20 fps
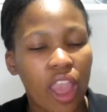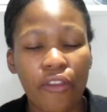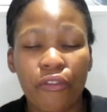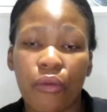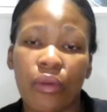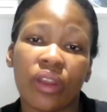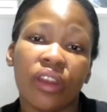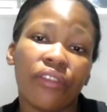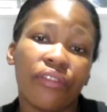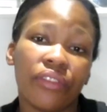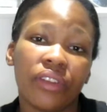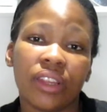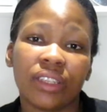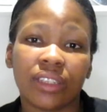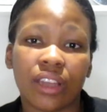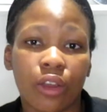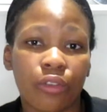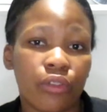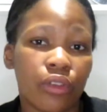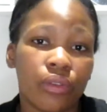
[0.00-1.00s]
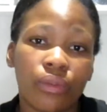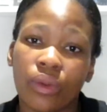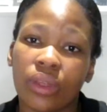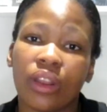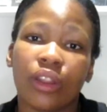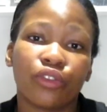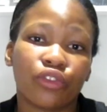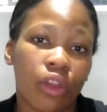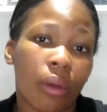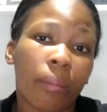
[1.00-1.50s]
If you want to finish halfway, if
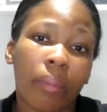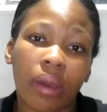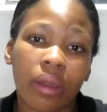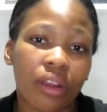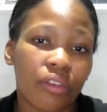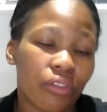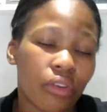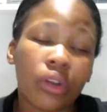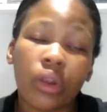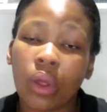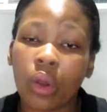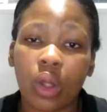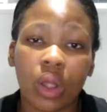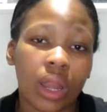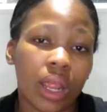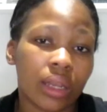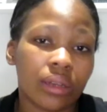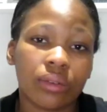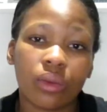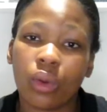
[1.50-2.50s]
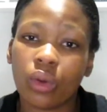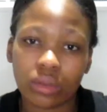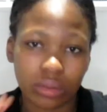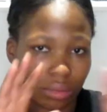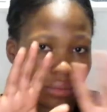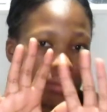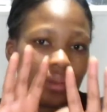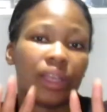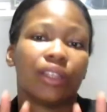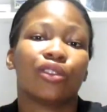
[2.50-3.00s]
you want to drop out of an online
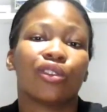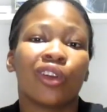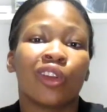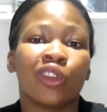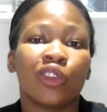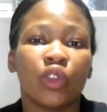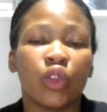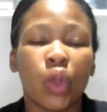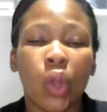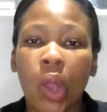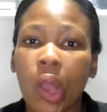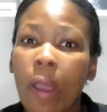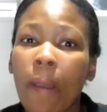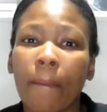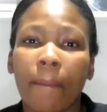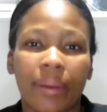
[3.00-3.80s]
course, that's on you.